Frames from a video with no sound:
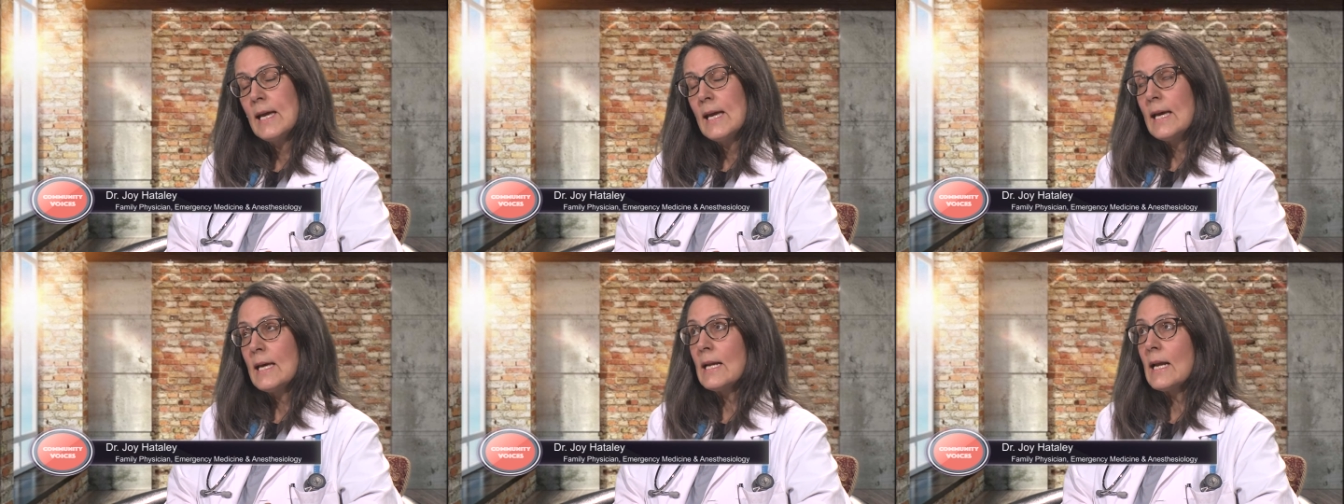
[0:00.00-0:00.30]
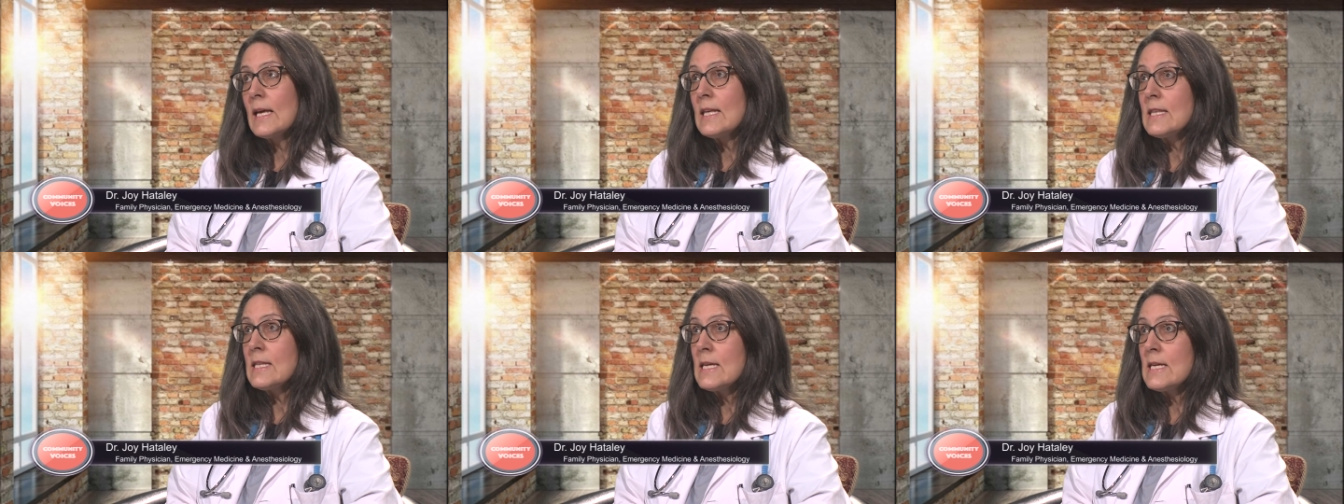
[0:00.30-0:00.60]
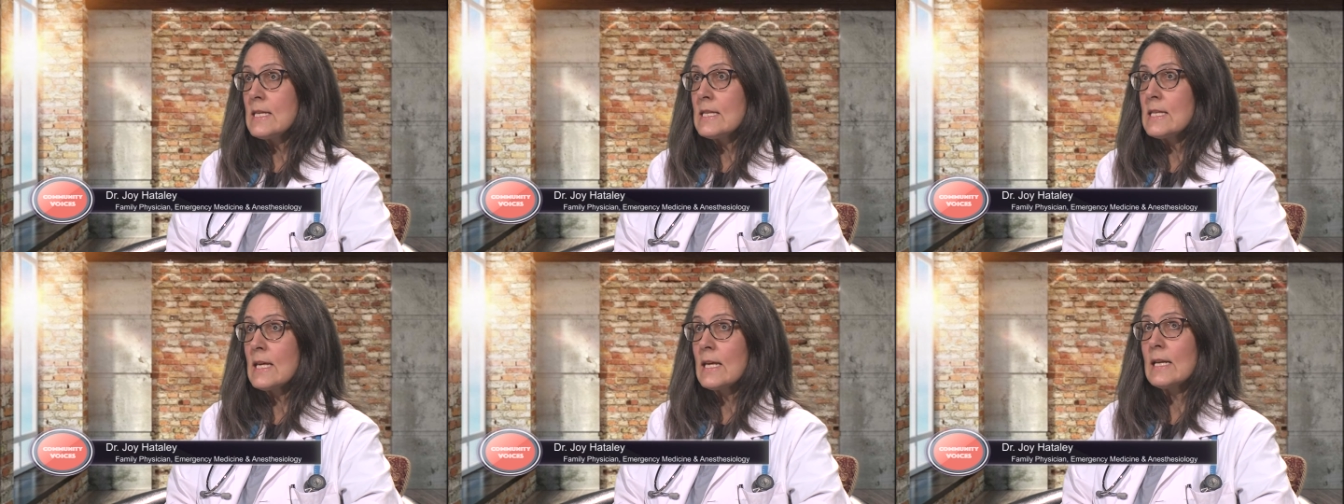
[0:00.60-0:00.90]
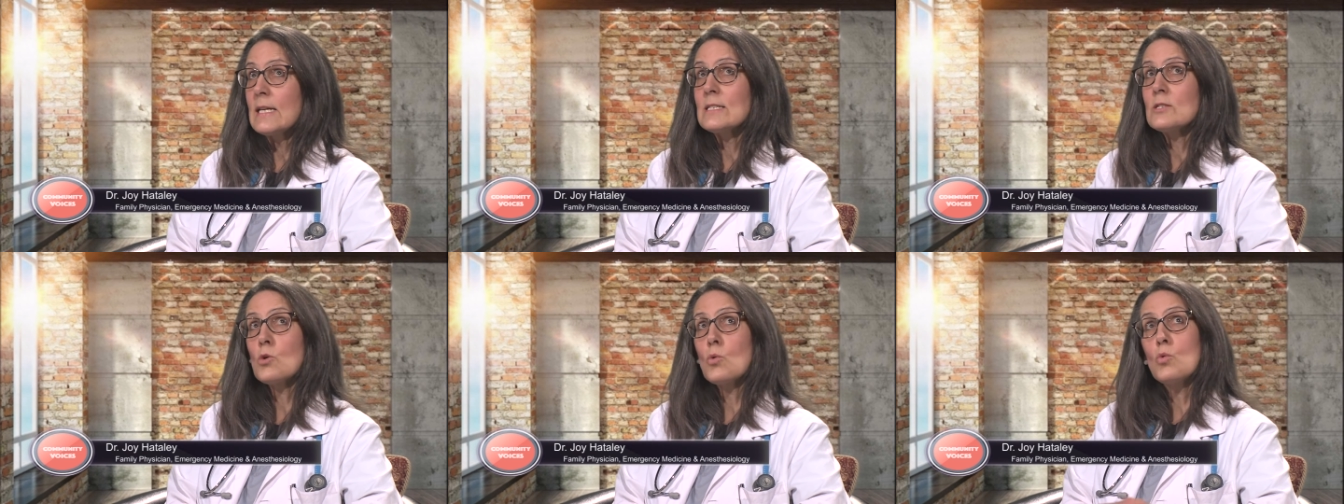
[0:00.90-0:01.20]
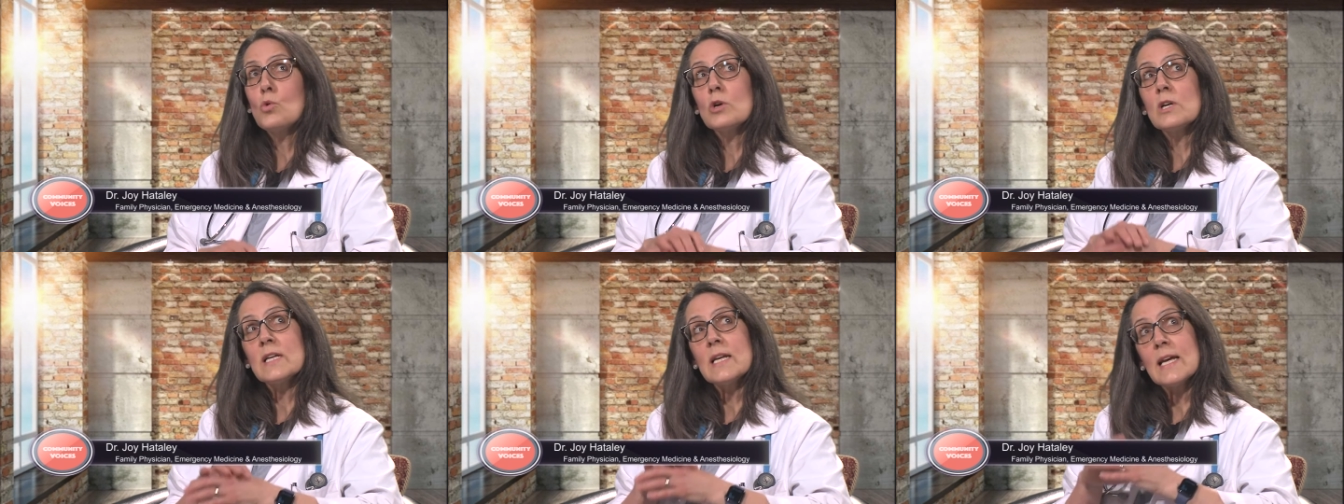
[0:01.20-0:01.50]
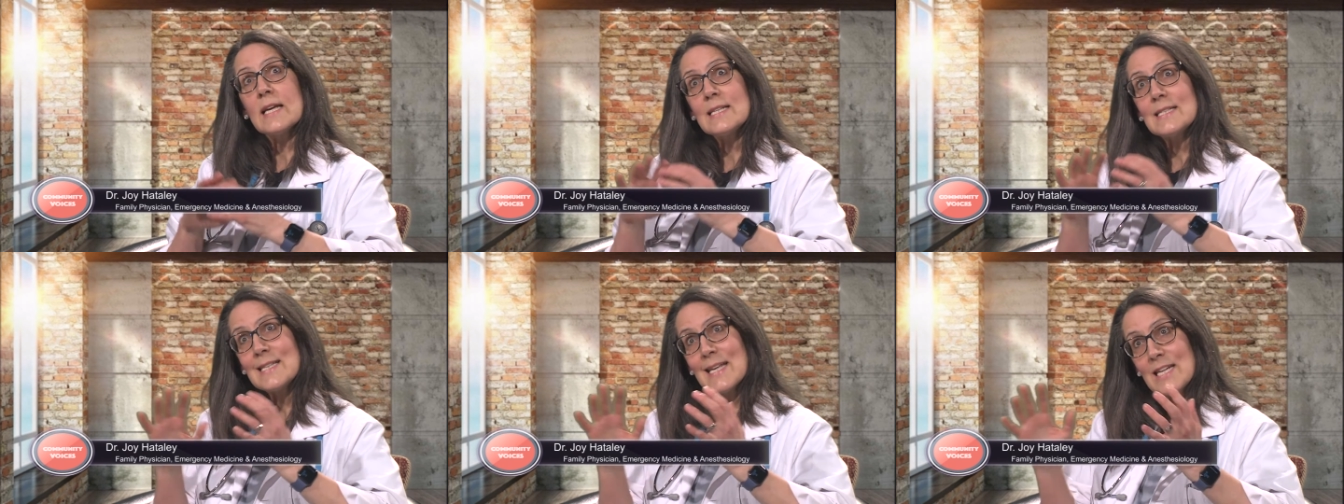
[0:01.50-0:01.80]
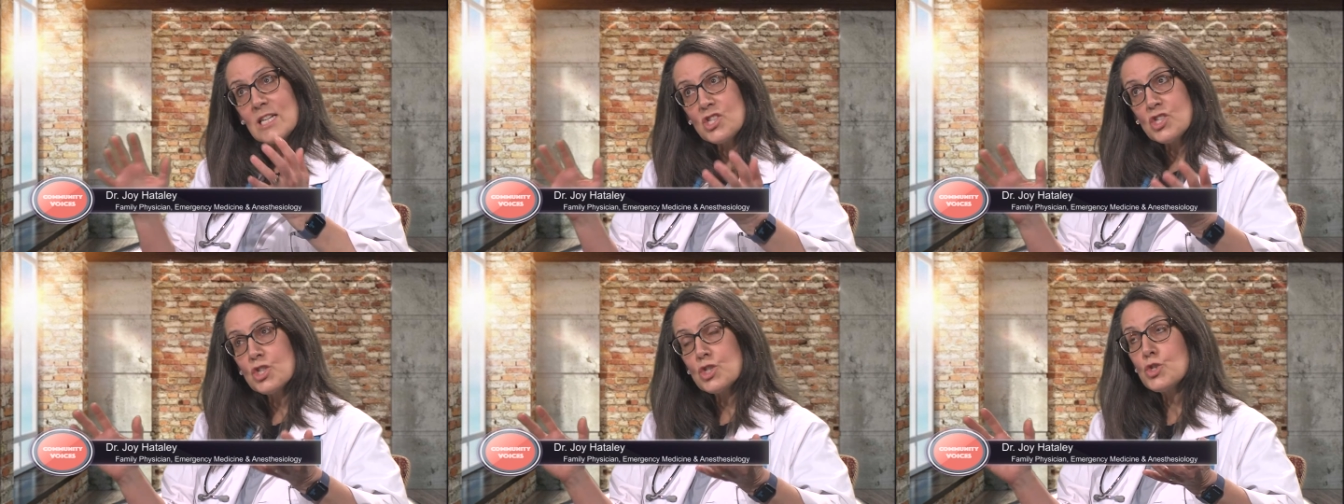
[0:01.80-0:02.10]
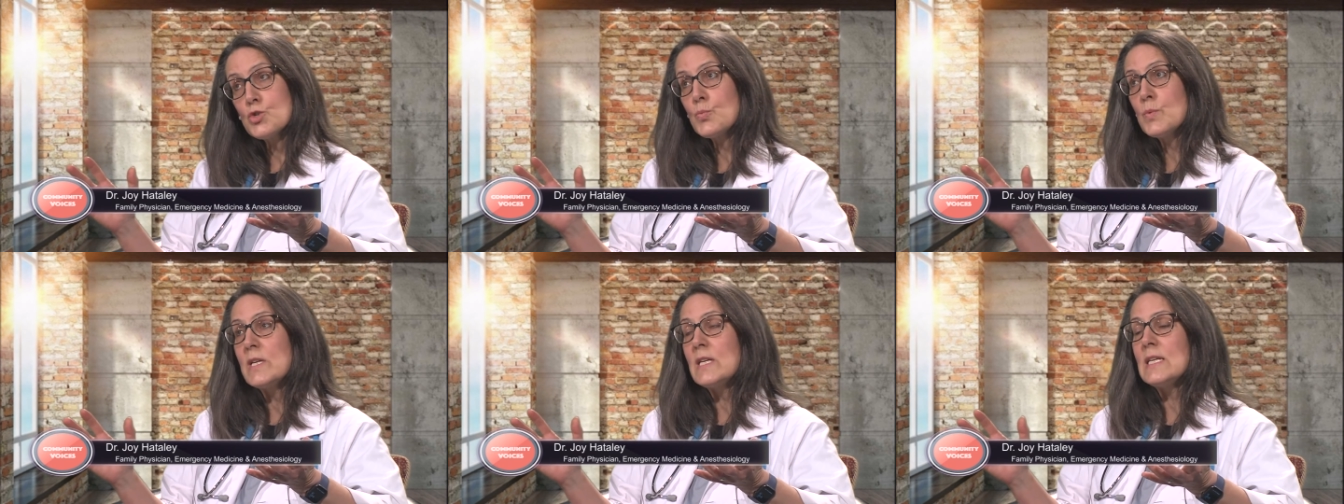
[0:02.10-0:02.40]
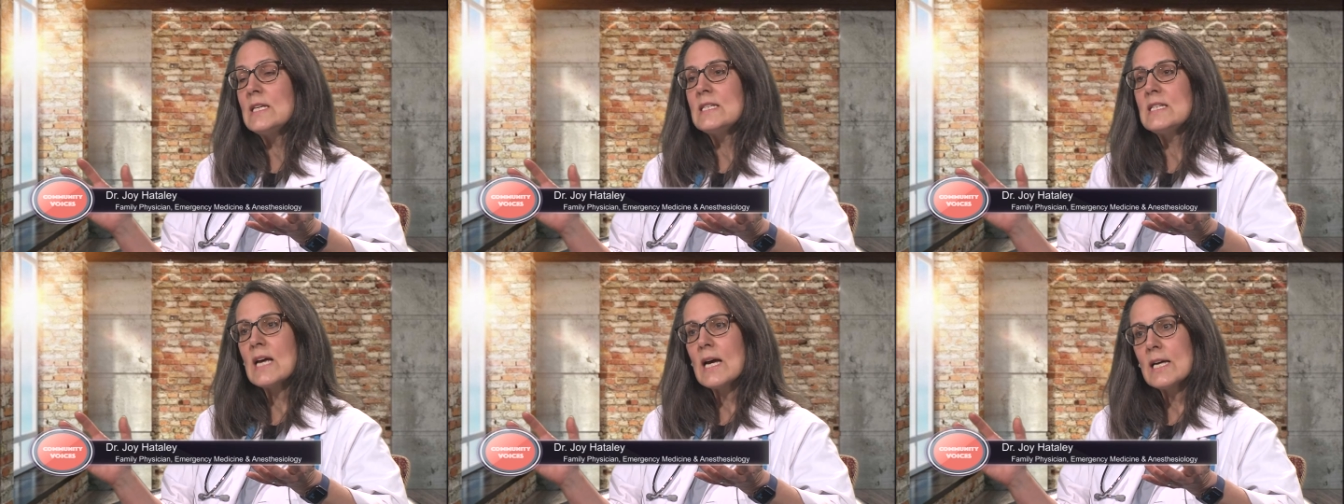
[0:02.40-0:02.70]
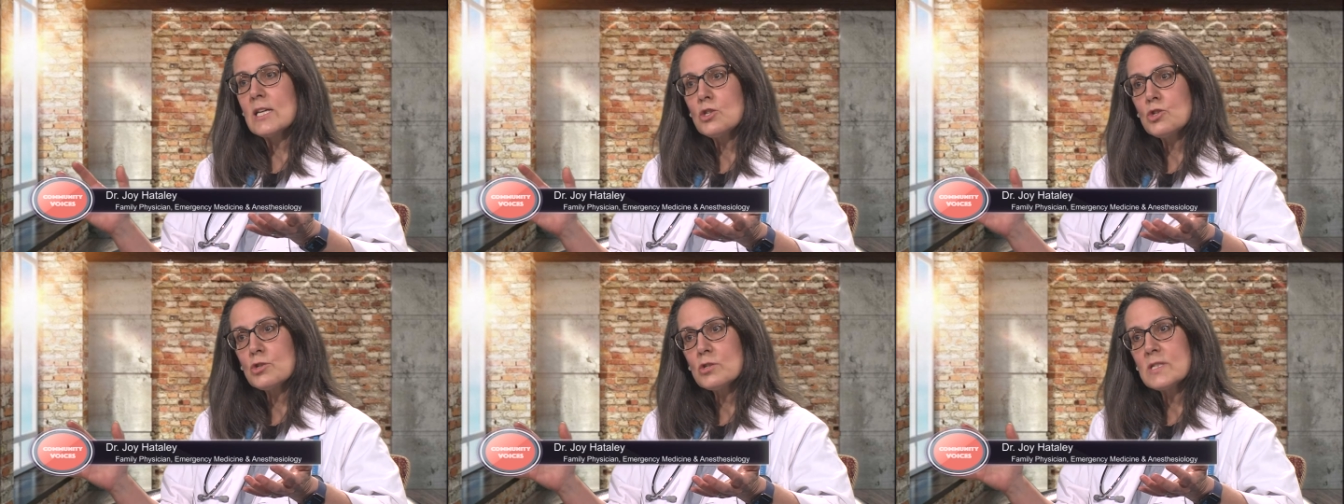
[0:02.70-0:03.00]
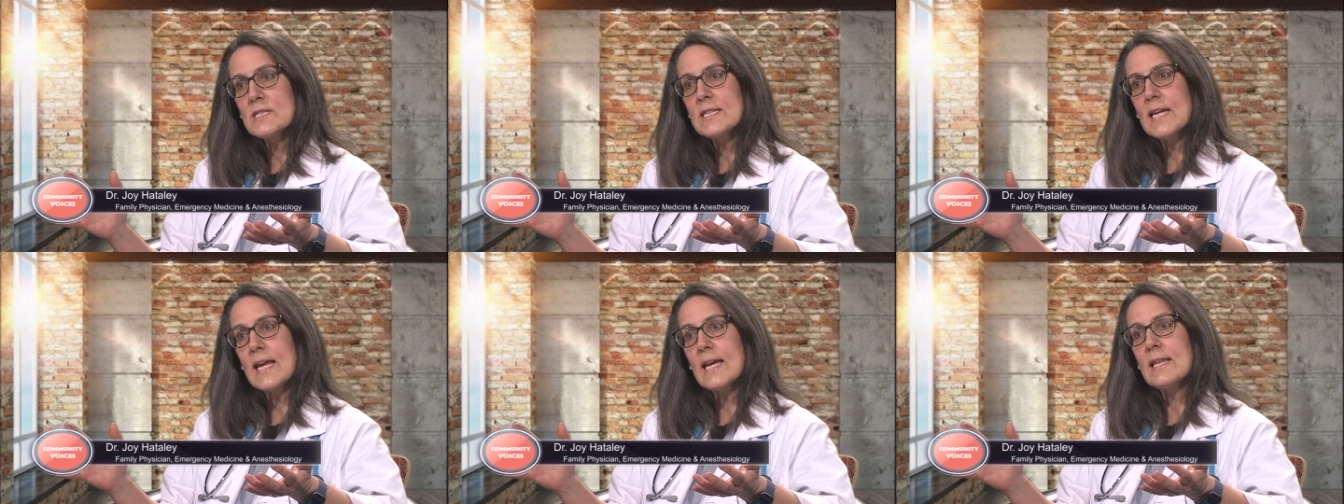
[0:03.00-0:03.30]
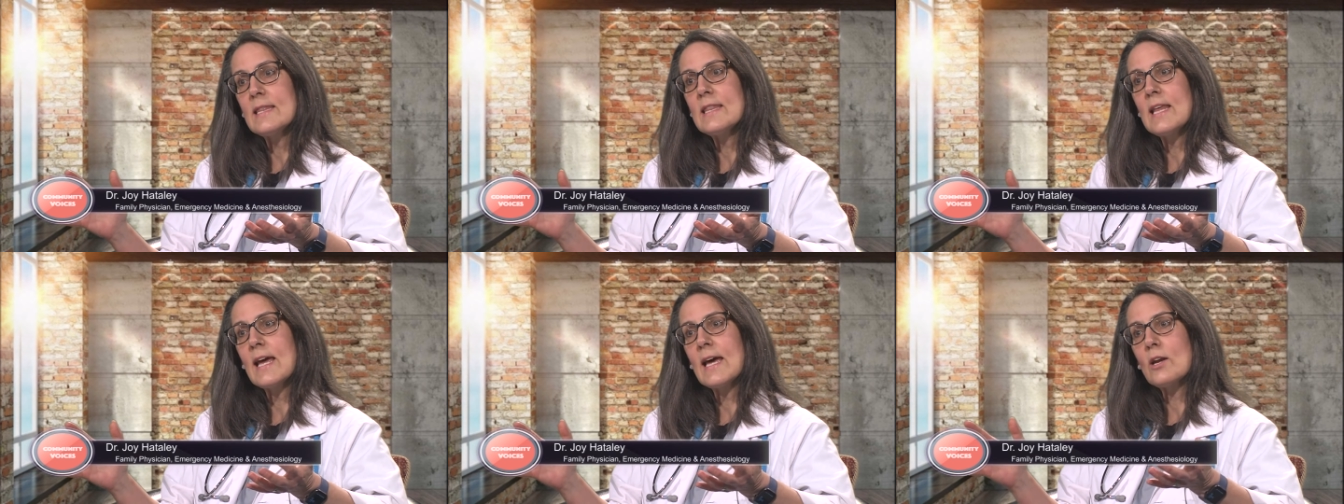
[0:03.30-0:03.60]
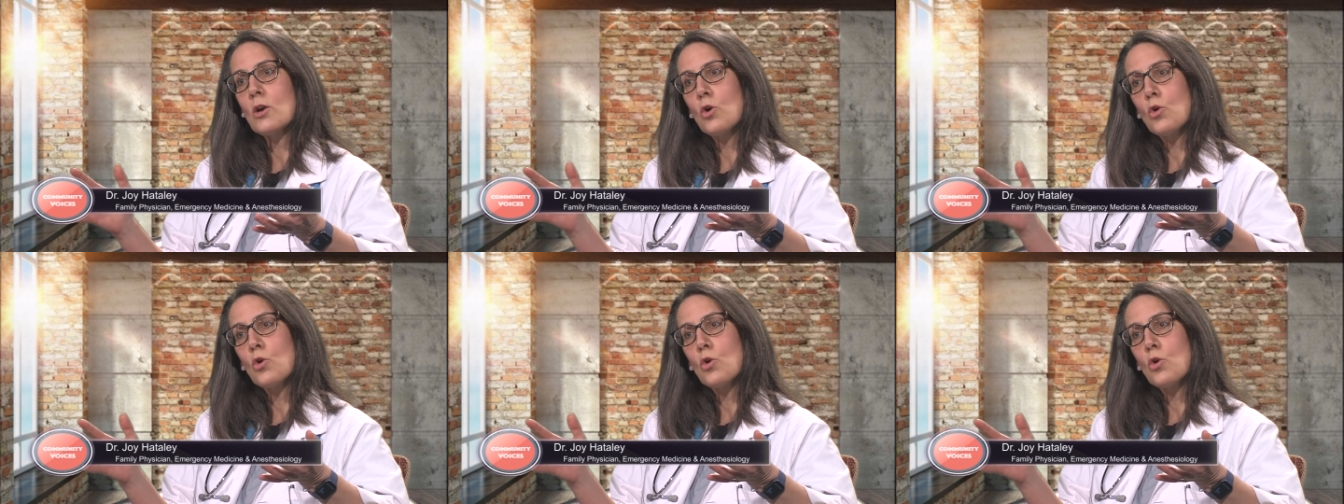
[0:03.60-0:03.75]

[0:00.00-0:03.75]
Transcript: And I think that as organizations, we need to understand that.